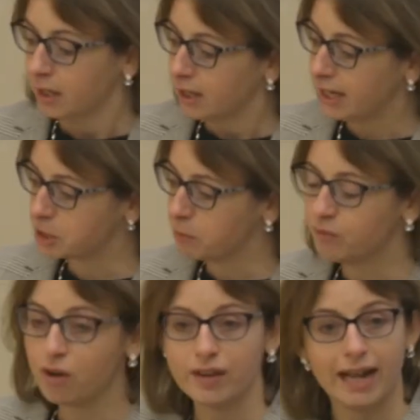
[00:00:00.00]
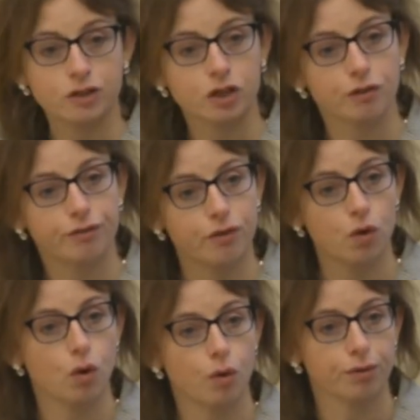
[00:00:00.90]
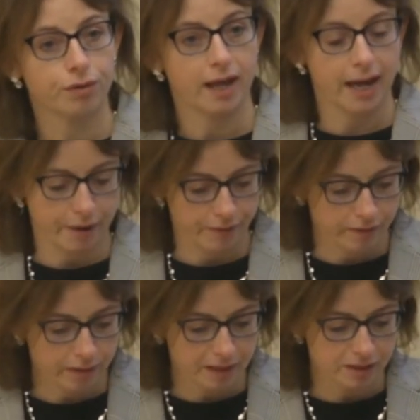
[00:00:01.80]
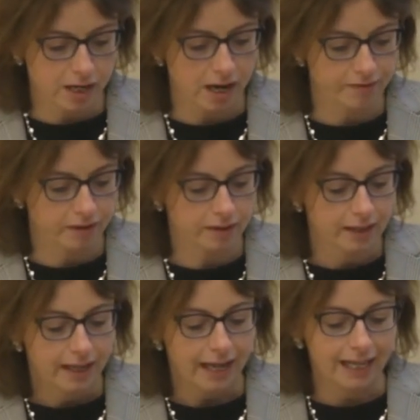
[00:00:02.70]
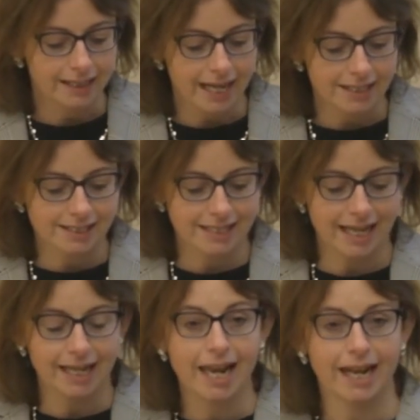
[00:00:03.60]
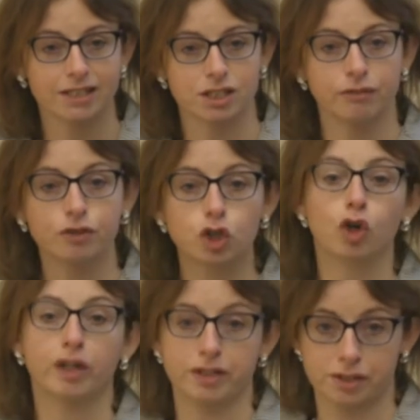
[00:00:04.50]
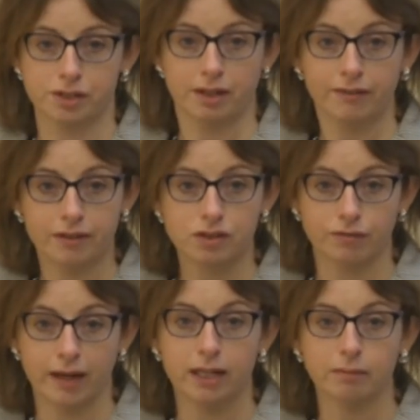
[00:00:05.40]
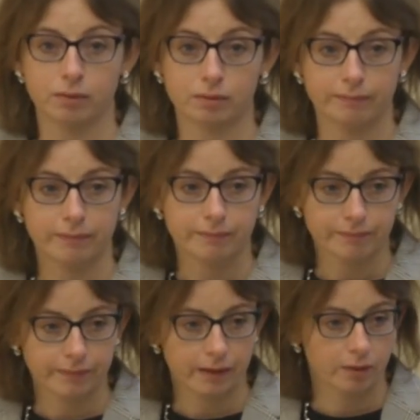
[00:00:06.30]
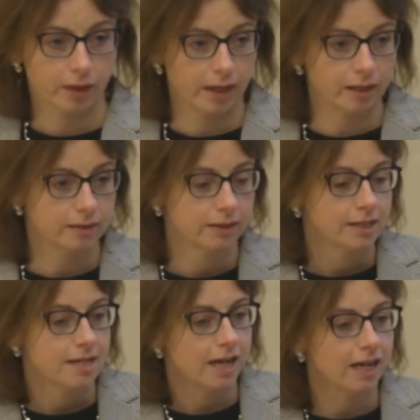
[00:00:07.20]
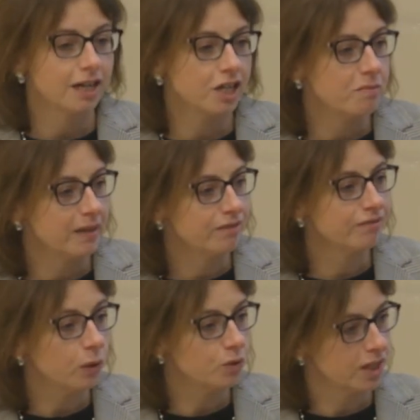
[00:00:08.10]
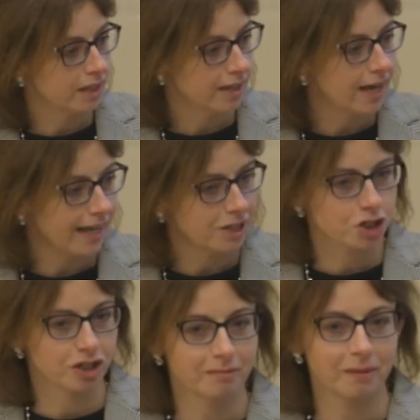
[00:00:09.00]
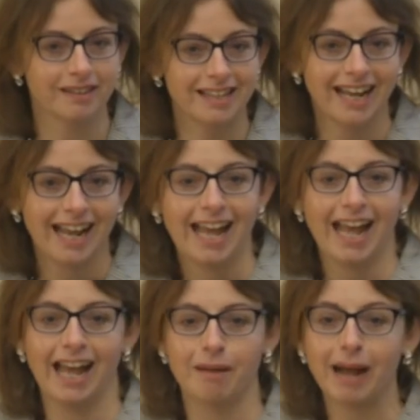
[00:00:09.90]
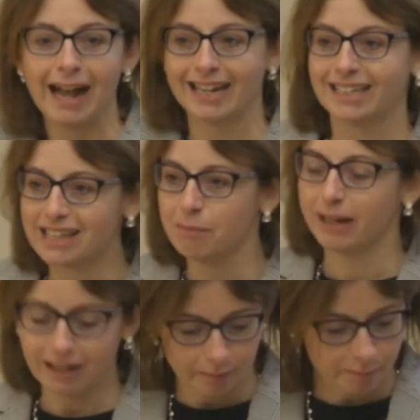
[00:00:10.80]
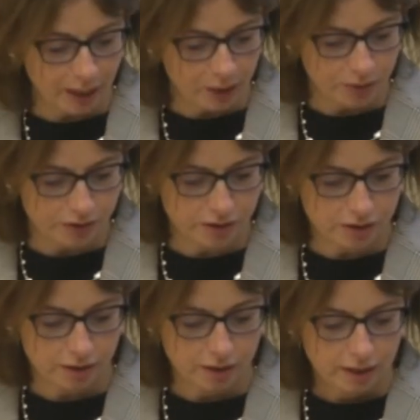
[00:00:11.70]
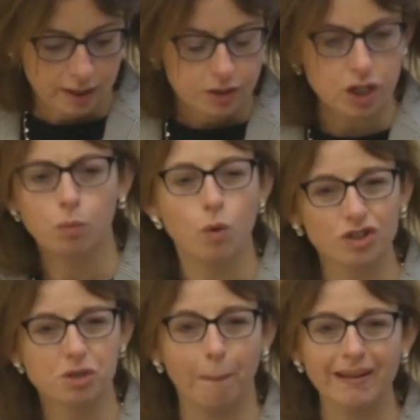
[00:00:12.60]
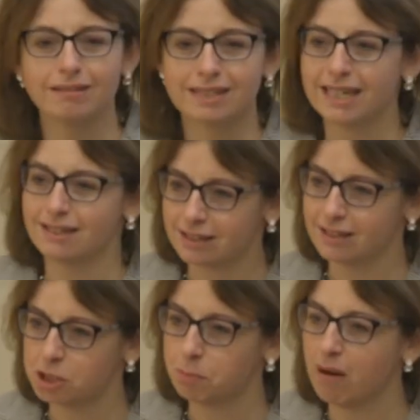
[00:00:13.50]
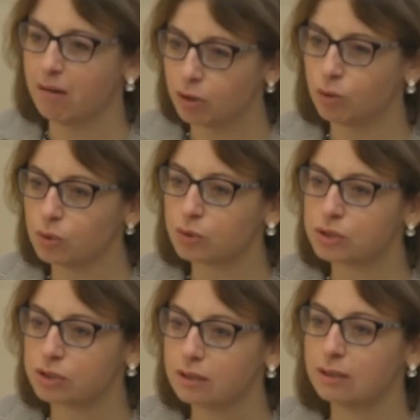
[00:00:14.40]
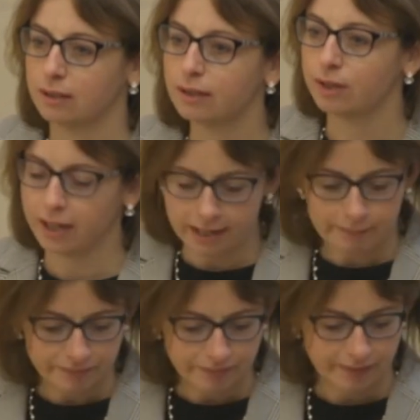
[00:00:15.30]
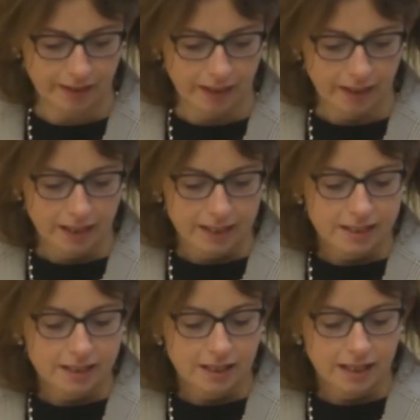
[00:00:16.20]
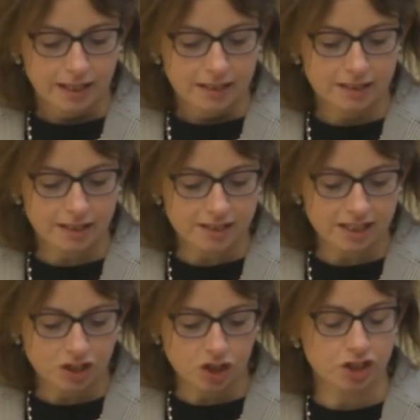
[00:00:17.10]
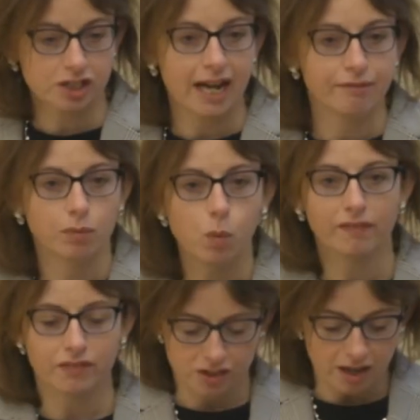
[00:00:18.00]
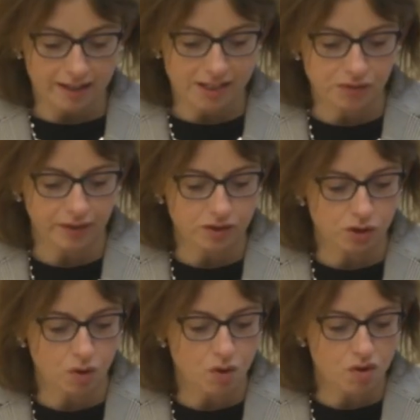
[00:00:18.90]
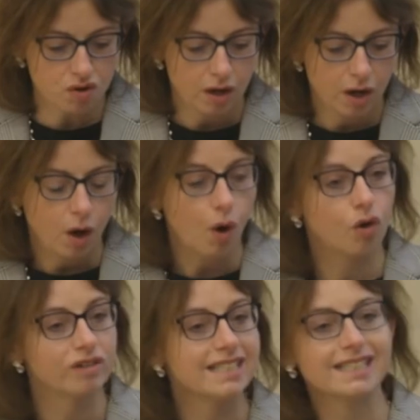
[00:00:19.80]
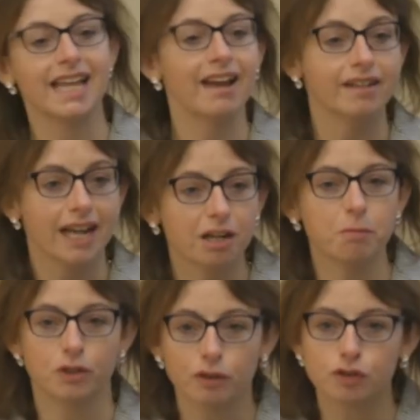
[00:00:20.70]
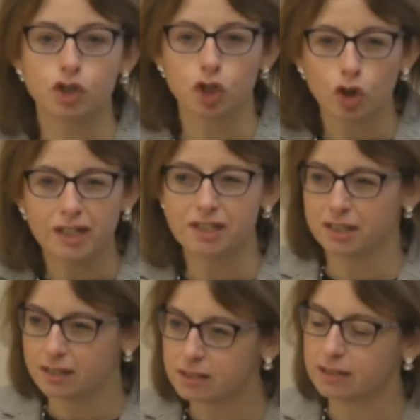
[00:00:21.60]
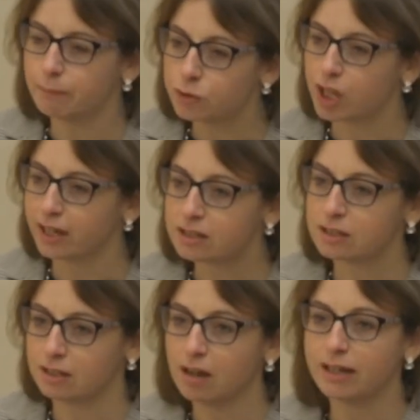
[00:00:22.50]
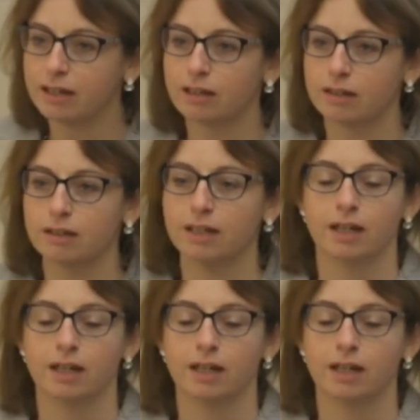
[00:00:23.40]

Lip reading: Let's move on now to the fourth area I'm going to cover, and that's the elective choice that's available. Okay? I don't mean voting in an election, but the academic component. So what's built into this bar course? Okay? Does it just have a one-size-fits-all, or is there an element of choice in the subjects that I can